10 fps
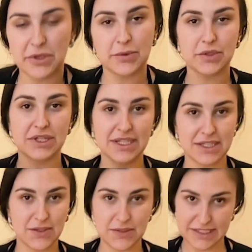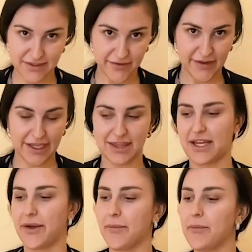will need to disinfect
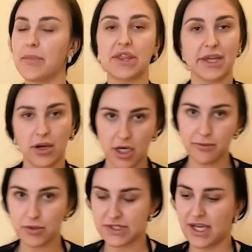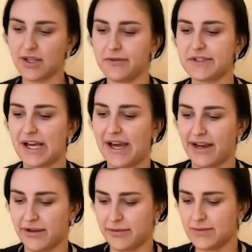them, but they are multi-use
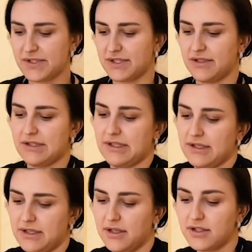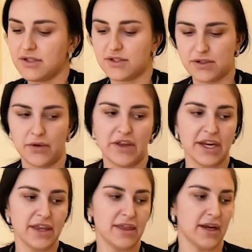items. Just throw that
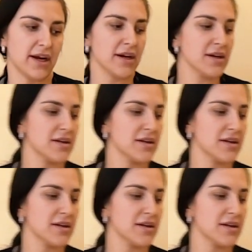in there.